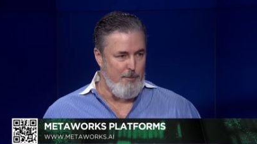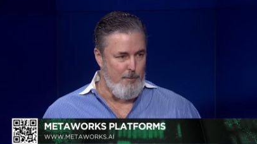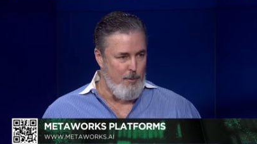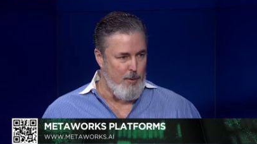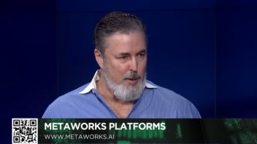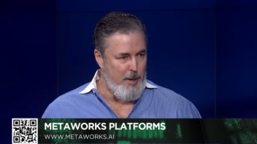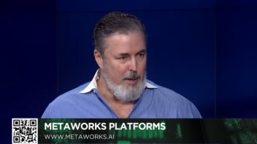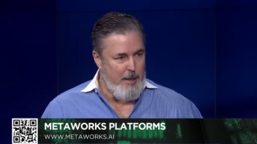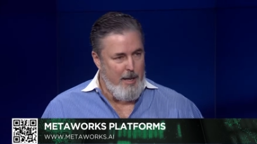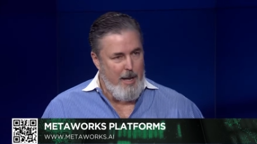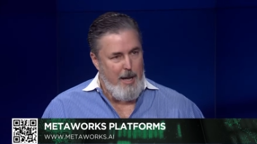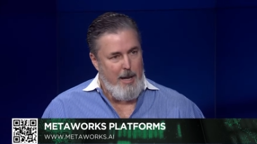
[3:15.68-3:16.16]

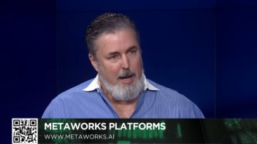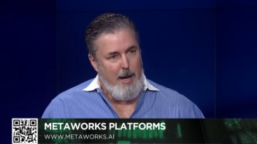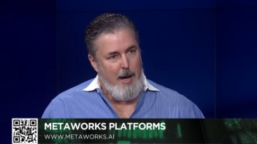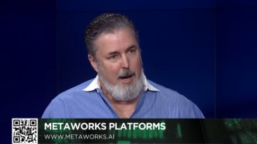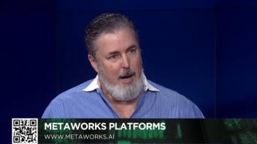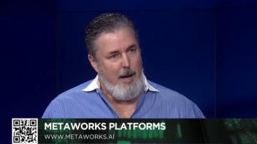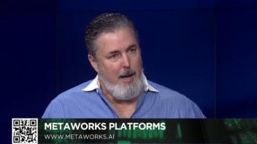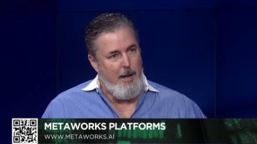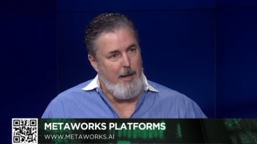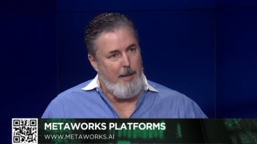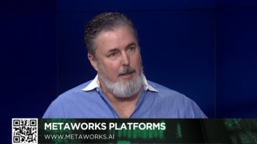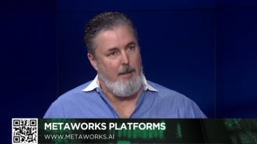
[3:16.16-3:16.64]
board,
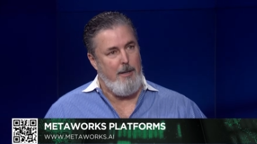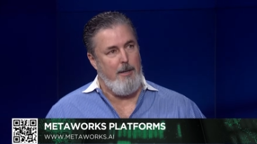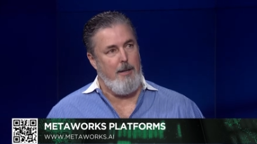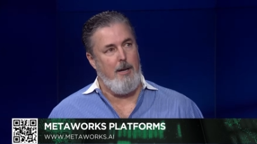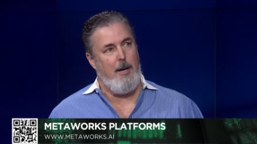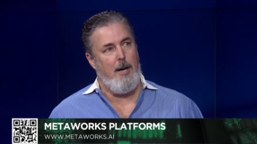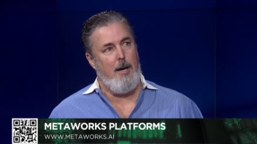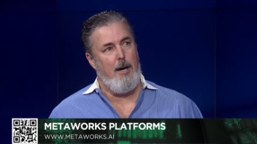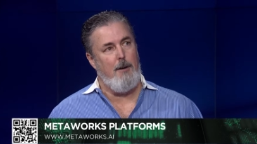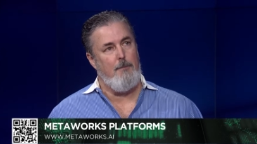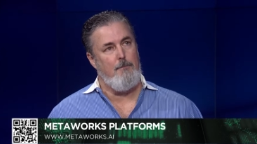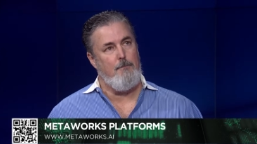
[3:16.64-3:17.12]
AI,
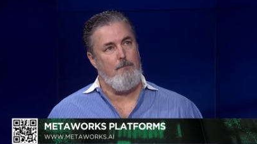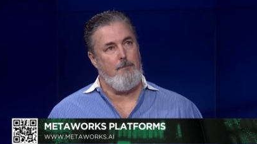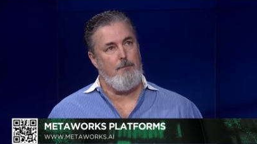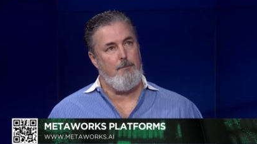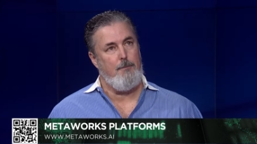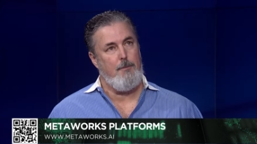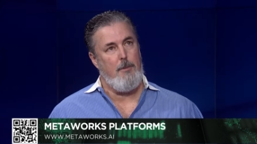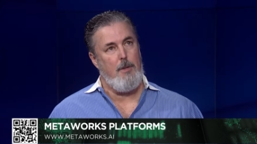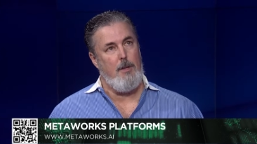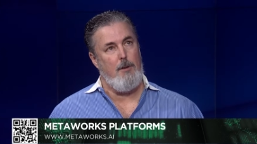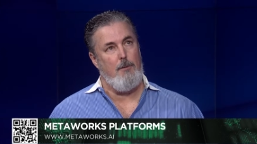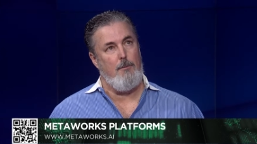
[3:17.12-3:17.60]
um,
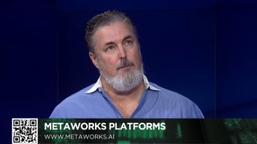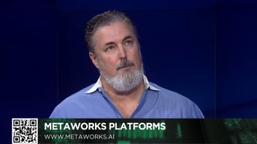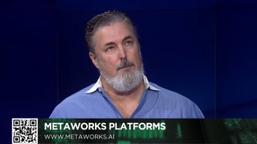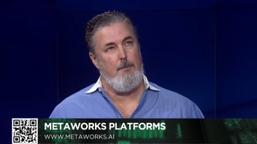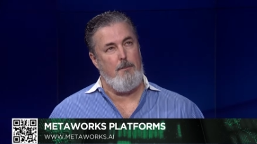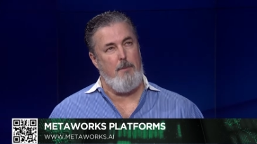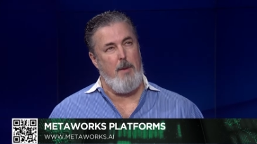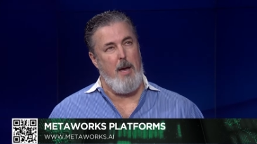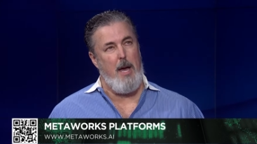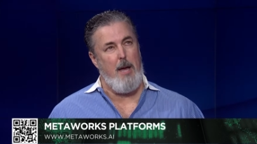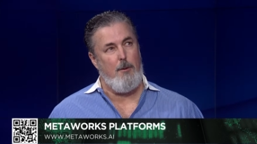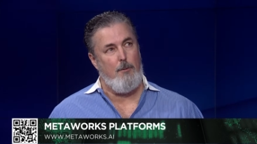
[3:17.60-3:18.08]
you know,
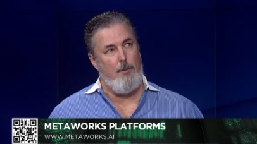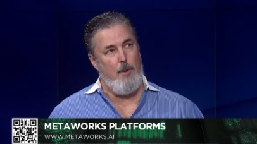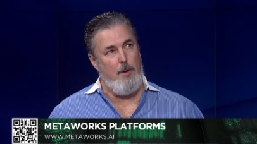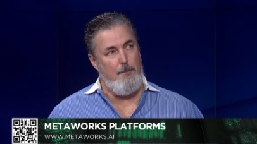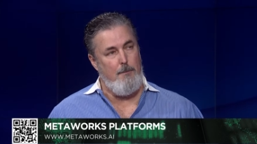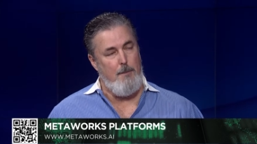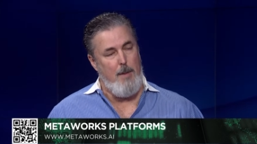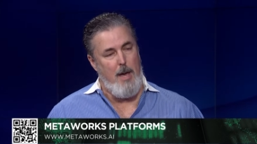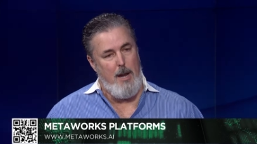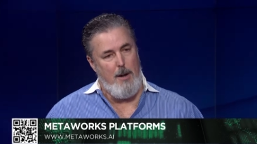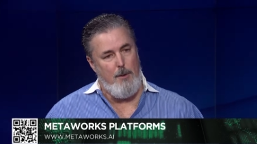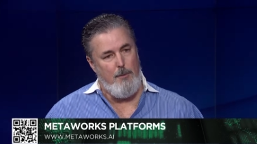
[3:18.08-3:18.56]
back
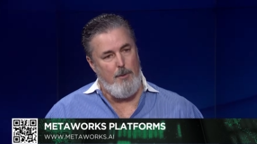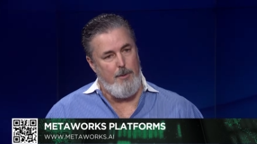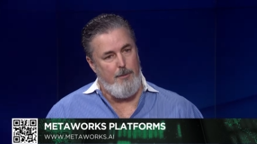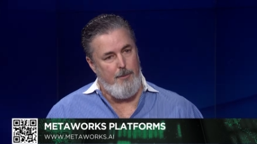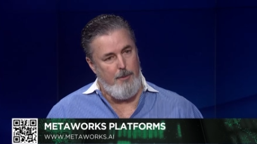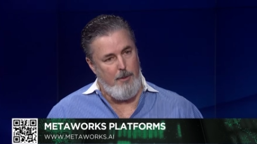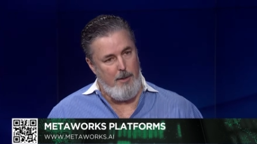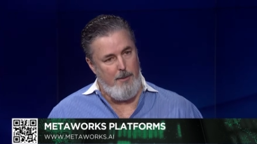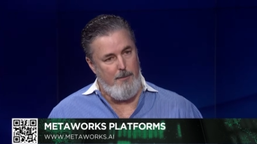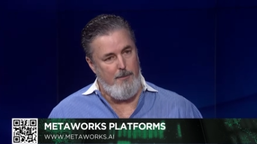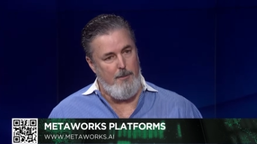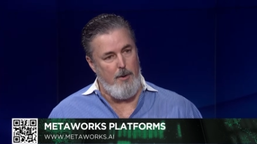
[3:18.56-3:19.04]
when Meta was
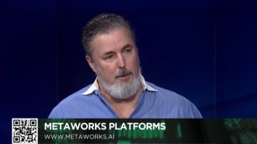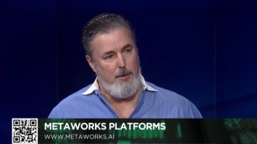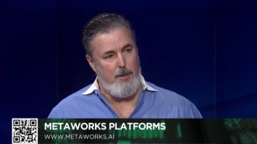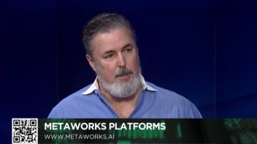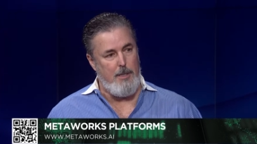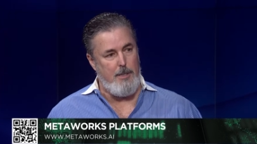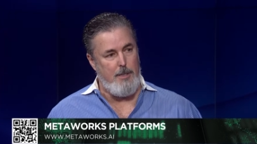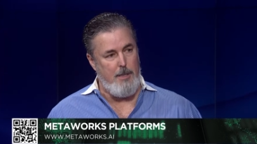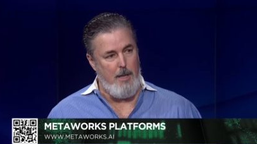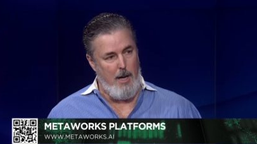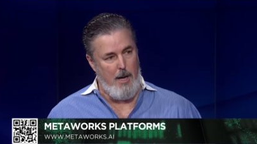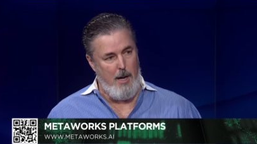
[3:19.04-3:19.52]
really
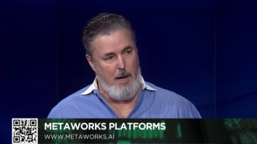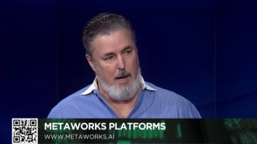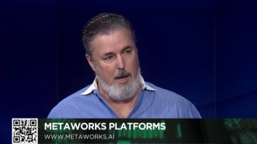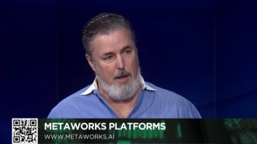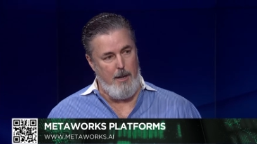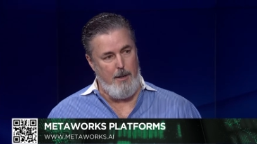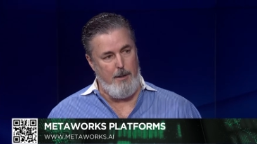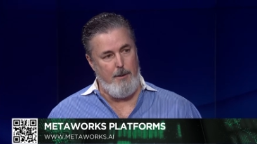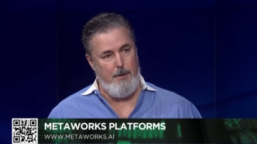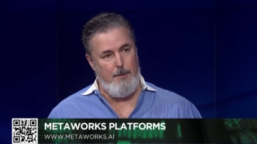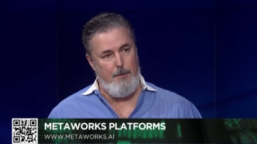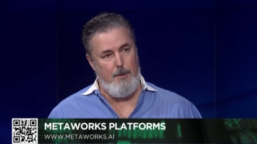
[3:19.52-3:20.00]
focused
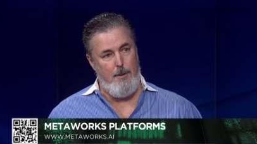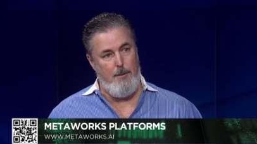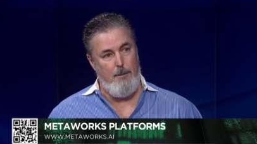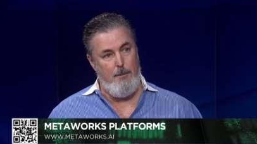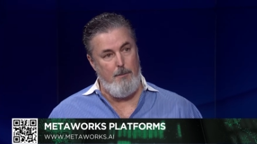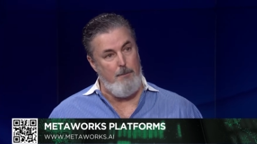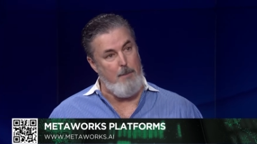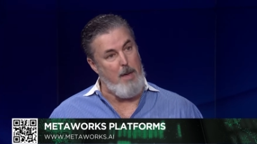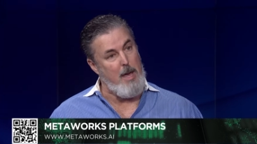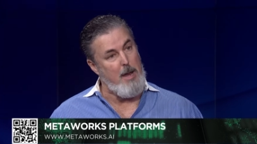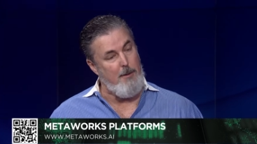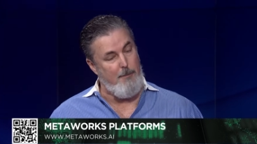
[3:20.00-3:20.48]
on
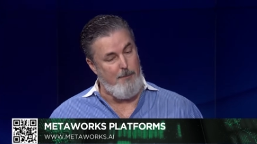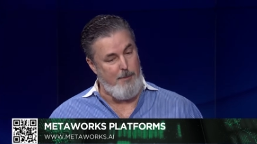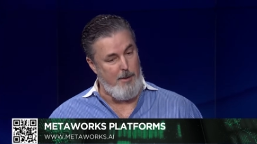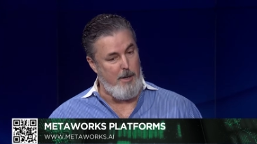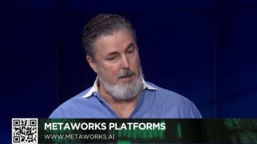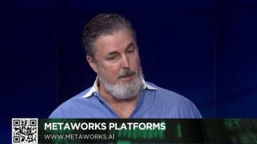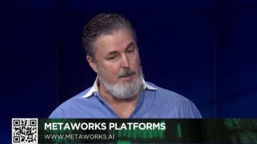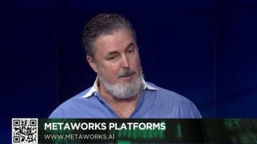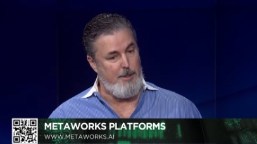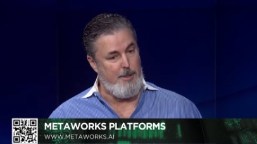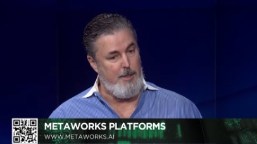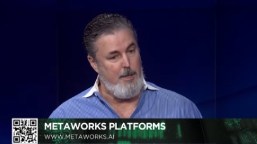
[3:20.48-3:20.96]

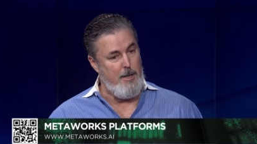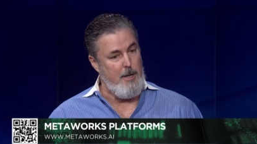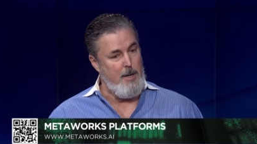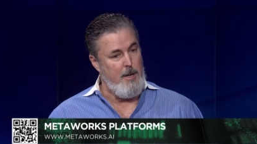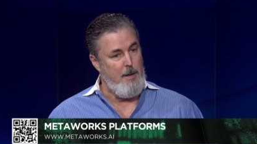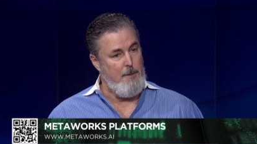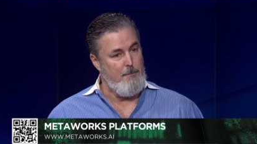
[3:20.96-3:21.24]
metaverse,